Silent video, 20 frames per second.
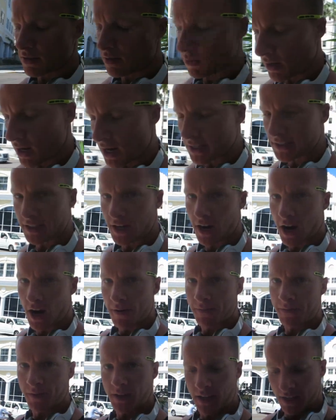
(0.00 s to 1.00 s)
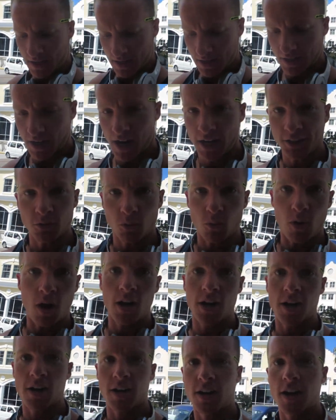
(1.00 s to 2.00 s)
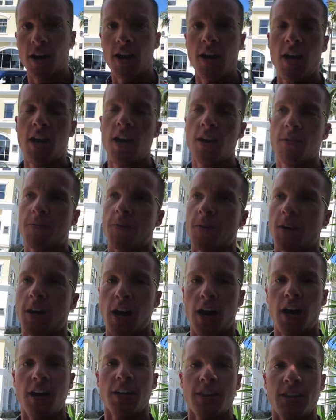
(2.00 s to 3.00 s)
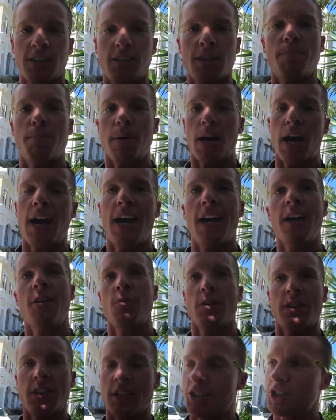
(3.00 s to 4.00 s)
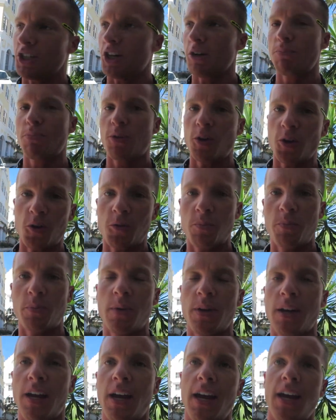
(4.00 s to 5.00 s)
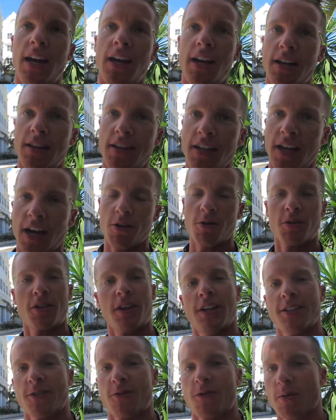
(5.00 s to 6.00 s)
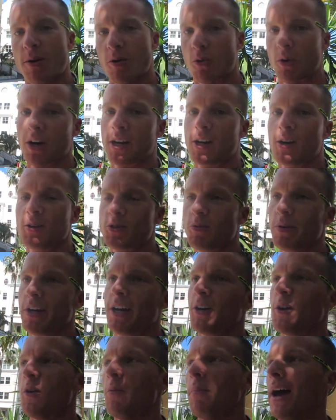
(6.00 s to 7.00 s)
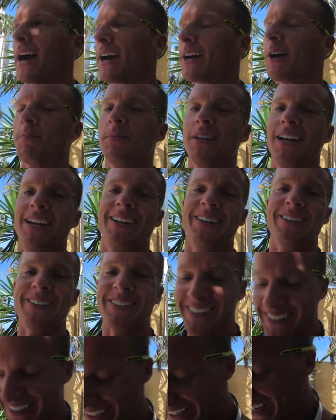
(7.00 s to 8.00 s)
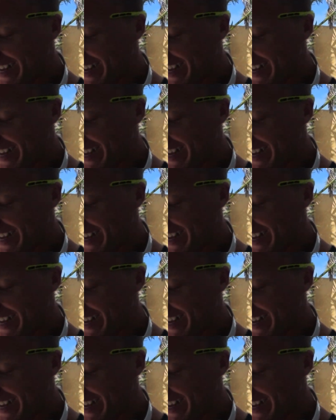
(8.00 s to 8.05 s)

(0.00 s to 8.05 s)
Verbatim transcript: So I got the coffee, got the water, forgot the bag with the jump rope and the other things for my workout, so we gotta go back up that hill.